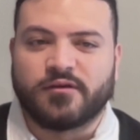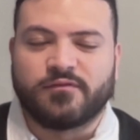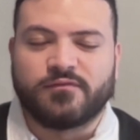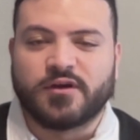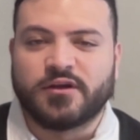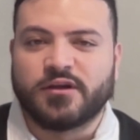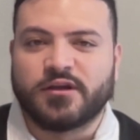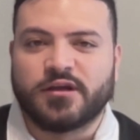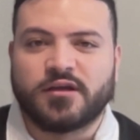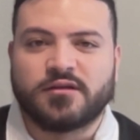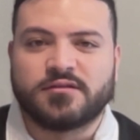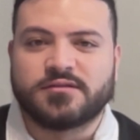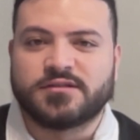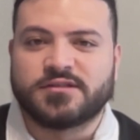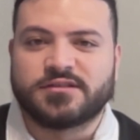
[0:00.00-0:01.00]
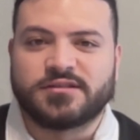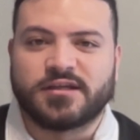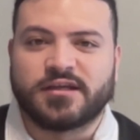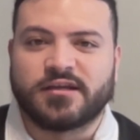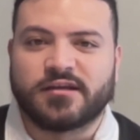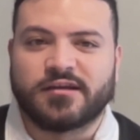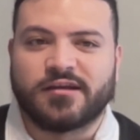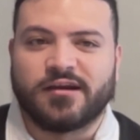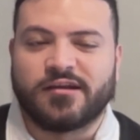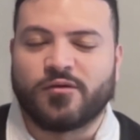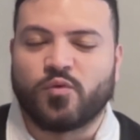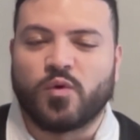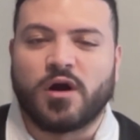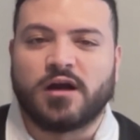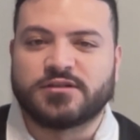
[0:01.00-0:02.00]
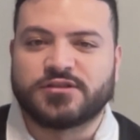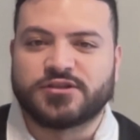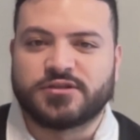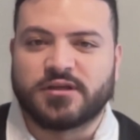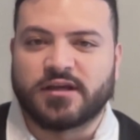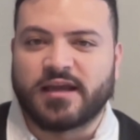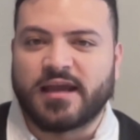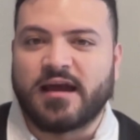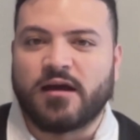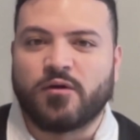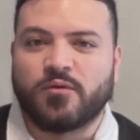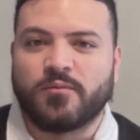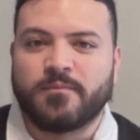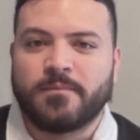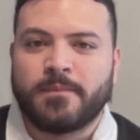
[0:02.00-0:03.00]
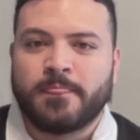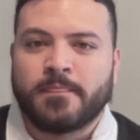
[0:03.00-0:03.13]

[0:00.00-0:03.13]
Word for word: funded, state kind of watched account,